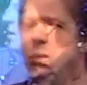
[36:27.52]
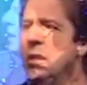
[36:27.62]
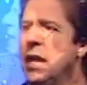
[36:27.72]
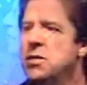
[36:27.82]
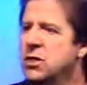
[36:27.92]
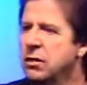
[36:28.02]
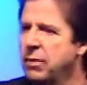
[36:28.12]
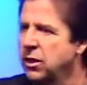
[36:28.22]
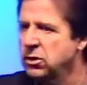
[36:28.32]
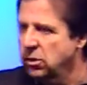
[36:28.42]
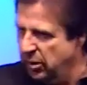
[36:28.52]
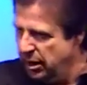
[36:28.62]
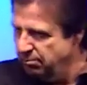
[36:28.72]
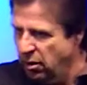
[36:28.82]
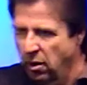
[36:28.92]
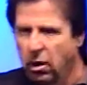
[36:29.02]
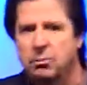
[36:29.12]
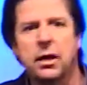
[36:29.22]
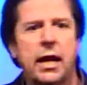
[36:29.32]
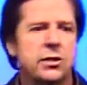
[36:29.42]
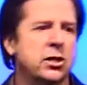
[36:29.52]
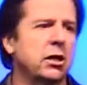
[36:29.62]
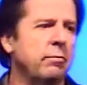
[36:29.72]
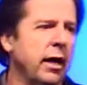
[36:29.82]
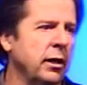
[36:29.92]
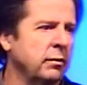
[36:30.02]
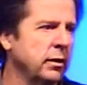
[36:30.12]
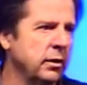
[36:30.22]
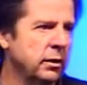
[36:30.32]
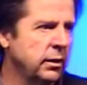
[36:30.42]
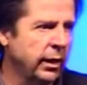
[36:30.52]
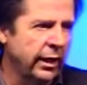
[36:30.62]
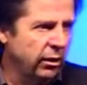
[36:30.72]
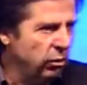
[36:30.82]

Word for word: not asking about your grandpa. I'm not asking about Aunt